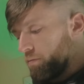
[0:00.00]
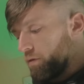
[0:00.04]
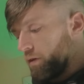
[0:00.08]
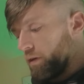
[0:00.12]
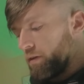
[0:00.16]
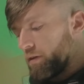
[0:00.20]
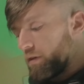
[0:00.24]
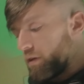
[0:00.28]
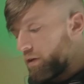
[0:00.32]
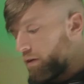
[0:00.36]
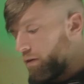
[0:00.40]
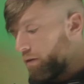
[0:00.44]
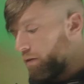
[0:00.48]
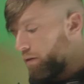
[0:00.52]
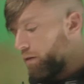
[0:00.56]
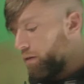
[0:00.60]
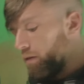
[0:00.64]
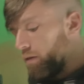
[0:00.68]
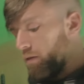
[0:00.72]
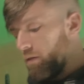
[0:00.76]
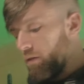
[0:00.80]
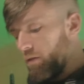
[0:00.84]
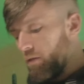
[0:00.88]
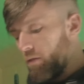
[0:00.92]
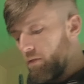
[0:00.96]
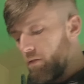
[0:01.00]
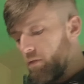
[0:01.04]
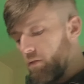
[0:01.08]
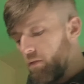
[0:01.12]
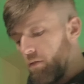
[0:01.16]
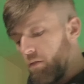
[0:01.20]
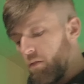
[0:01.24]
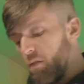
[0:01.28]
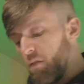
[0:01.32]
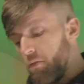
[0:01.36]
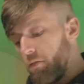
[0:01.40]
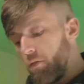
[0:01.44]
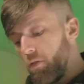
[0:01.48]
print out
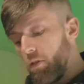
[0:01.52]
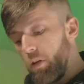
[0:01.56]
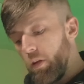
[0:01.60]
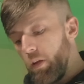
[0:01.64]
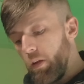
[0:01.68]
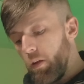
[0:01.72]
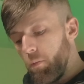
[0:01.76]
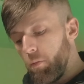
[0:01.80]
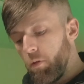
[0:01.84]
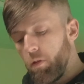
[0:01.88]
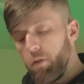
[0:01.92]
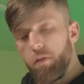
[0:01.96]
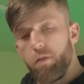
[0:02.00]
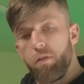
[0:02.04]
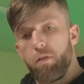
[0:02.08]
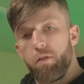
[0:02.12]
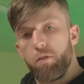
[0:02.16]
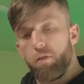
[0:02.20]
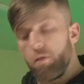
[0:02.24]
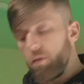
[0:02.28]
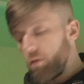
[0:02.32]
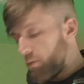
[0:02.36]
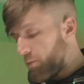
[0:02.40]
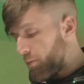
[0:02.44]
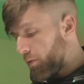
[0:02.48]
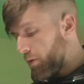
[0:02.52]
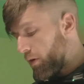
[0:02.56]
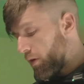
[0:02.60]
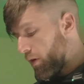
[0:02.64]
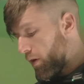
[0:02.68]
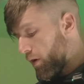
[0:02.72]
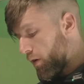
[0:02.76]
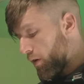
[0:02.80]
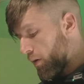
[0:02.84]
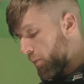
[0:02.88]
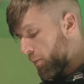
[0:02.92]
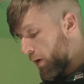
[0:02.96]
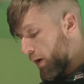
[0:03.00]
a few labels just to put
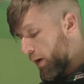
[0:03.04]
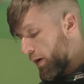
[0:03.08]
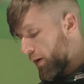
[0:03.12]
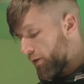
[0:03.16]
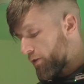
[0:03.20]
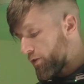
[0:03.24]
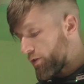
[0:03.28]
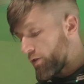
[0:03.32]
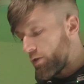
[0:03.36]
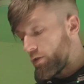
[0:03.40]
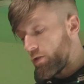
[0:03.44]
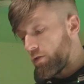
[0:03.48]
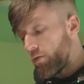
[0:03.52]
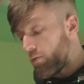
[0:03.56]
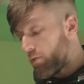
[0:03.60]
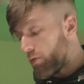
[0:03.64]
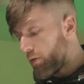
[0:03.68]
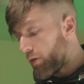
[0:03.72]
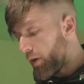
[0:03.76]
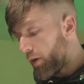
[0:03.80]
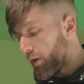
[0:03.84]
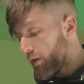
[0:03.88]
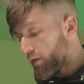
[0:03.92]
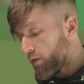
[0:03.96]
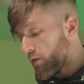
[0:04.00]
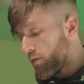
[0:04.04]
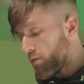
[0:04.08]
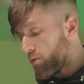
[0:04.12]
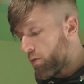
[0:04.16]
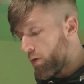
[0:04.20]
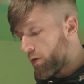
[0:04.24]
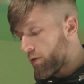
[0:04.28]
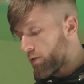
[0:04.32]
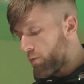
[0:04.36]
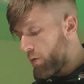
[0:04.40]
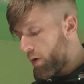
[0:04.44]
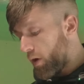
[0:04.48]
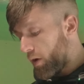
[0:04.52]
on the packages so the guys know
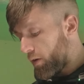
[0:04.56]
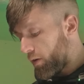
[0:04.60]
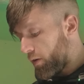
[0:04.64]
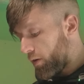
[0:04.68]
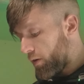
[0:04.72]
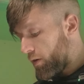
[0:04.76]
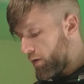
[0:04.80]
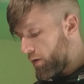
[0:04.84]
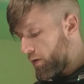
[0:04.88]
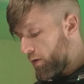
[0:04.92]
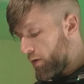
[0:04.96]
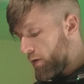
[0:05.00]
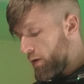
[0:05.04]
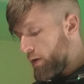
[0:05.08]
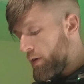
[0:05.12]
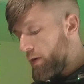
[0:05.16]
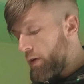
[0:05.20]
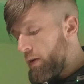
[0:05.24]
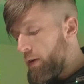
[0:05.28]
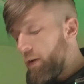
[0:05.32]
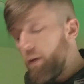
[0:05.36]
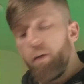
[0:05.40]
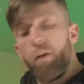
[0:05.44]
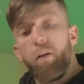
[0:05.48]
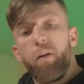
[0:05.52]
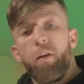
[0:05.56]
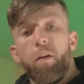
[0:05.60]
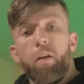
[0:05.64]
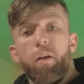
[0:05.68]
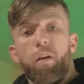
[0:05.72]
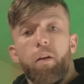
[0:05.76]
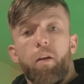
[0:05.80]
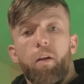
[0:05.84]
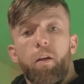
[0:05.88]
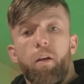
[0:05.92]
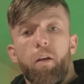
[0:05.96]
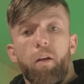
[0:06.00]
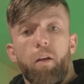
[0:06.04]
what's what.
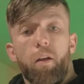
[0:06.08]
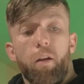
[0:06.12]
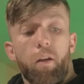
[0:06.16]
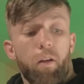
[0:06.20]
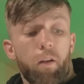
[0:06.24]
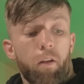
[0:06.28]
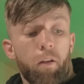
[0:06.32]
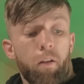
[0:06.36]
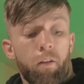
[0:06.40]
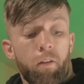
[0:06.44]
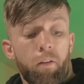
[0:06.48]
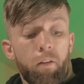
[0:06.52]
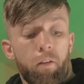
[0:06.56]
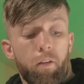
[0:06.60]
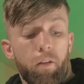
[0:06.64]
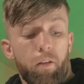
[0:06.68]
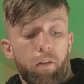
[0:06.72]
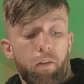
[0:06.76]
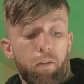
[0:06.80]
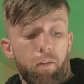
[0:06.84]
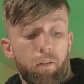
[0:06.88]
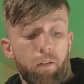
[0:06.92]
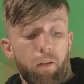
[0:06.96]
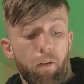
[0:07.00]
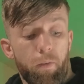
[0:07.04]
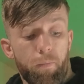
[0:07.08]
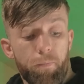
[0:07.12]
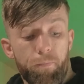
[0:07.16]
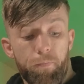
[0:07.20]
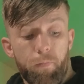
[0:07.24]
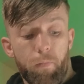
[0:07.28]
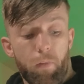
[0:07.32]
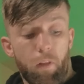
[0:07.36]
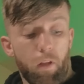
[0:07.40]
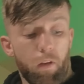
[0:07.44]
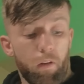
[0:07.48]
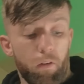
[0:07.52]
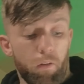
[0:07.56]
And yeah,
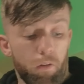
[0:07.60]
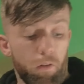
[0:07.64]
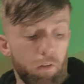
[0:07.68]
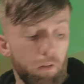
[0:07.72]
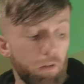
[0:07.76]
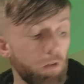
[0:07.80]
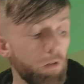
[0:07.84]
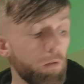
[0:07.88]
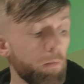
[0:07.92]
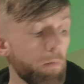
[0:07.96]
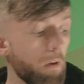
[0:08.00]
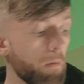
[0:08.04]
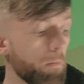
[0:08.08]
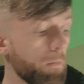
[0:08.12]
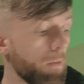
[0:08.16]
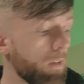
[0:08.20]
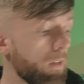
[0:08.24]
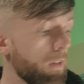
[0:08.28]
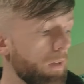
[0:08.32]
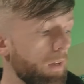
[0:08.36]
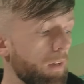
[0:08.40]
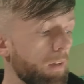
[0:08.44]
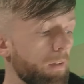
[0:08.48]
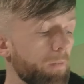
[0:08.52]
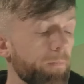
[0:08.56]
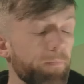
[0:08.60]
then I'm going to go about my day.